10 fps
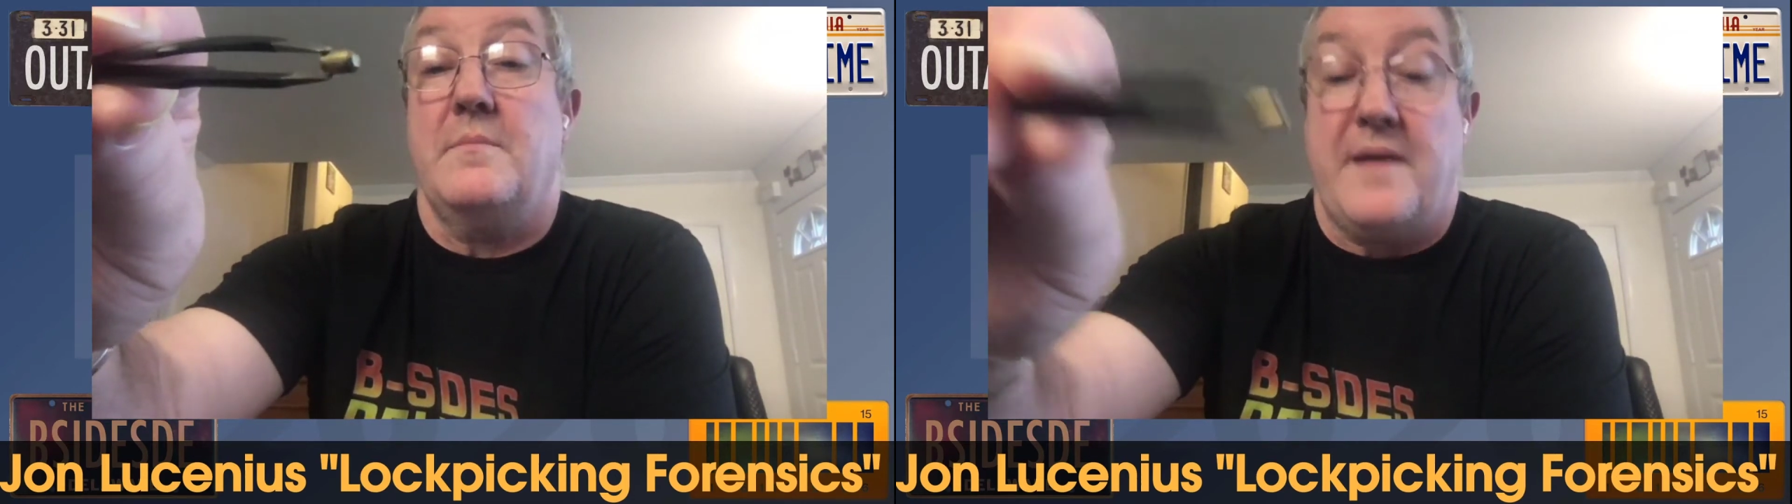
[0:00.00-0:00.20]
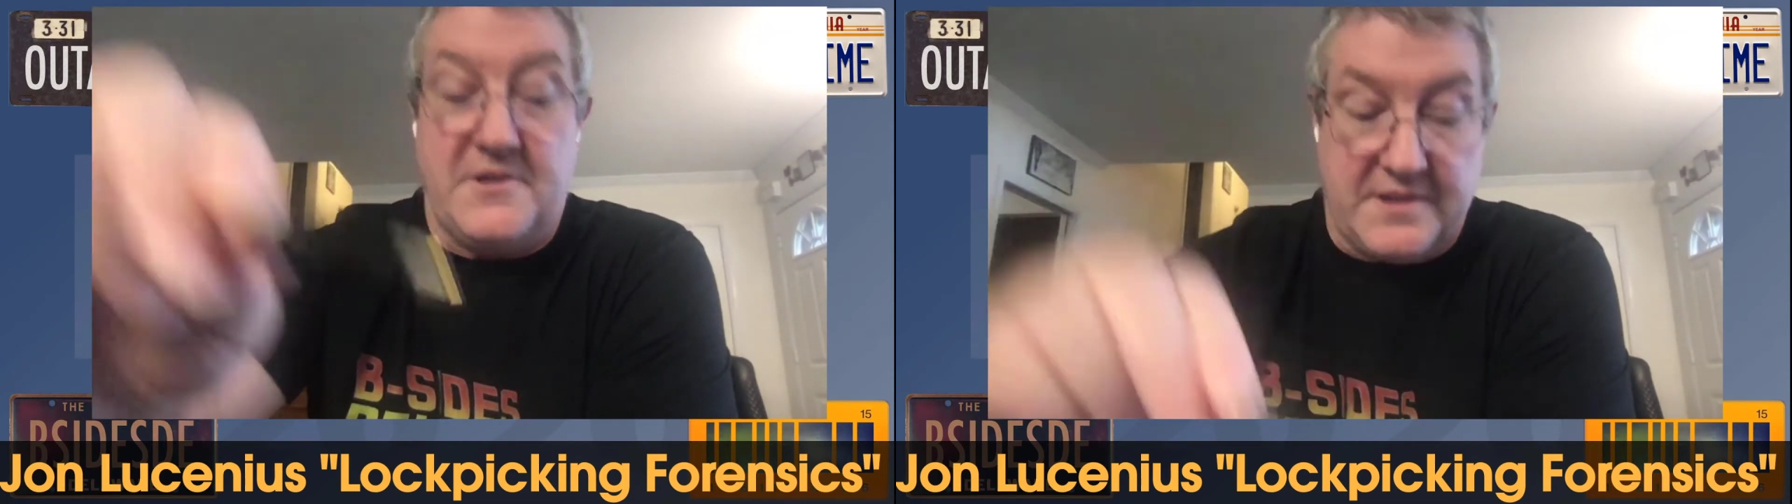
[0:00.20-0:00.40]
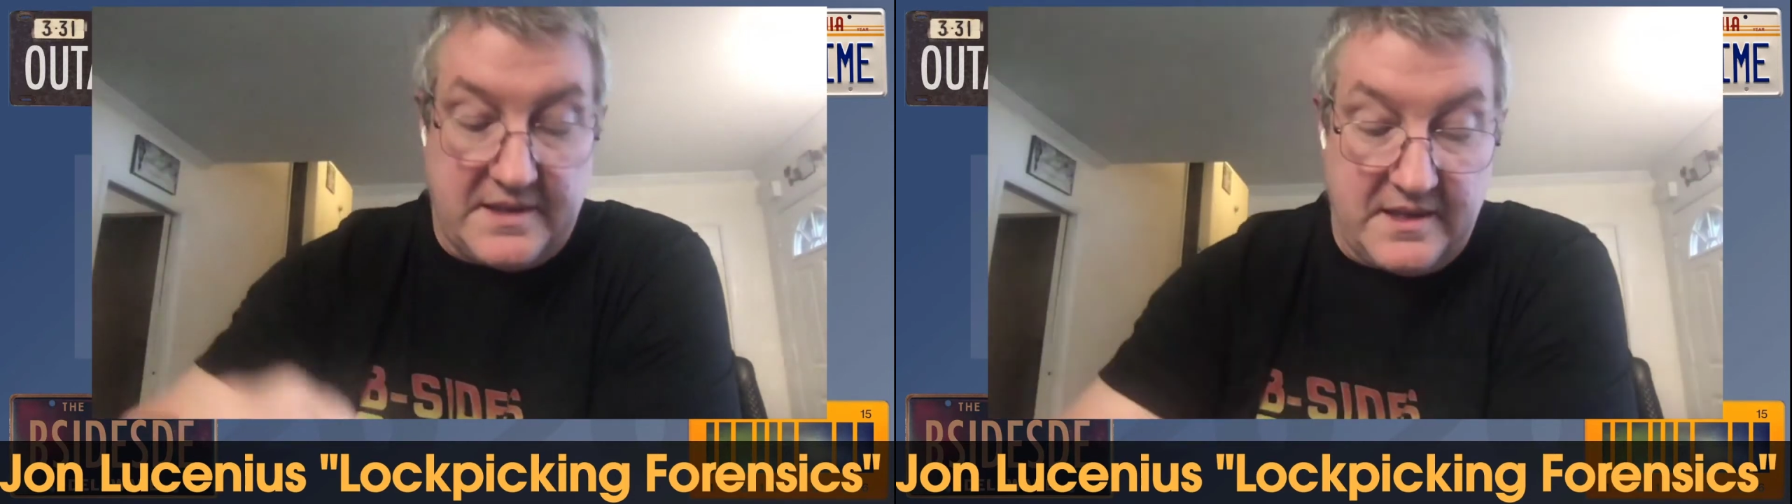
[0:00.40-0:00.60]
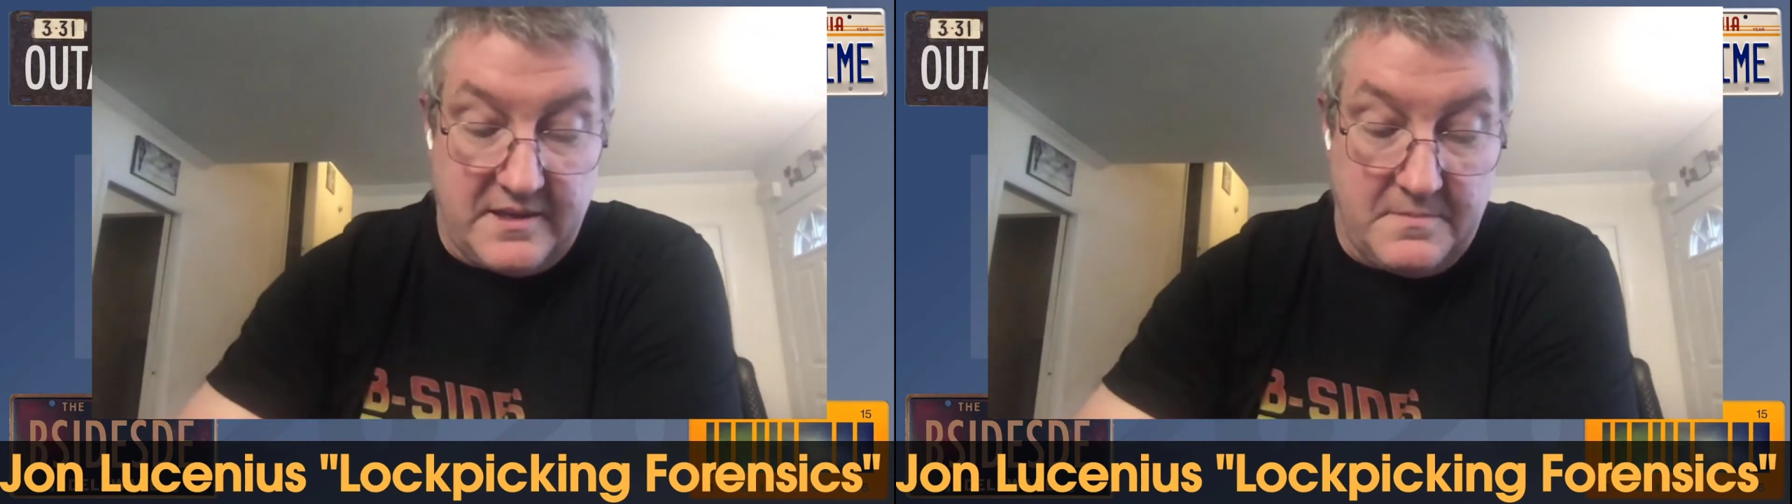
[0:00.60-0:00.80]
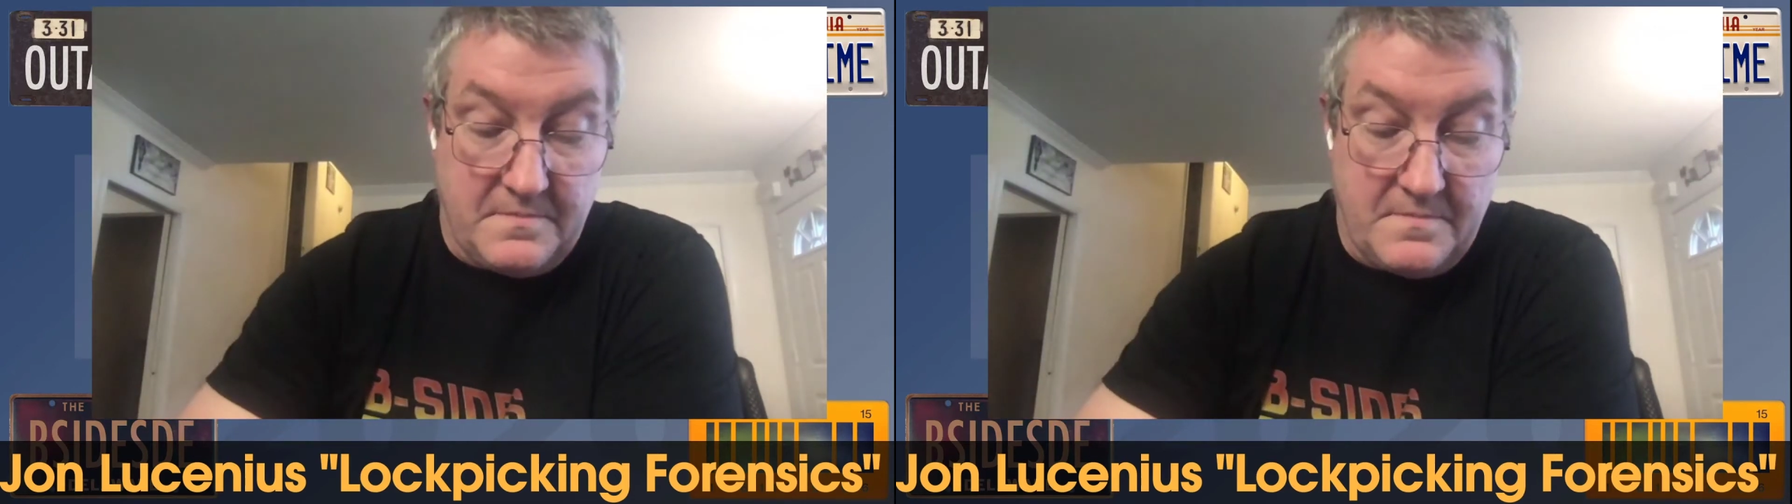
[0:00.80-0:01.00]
match the key.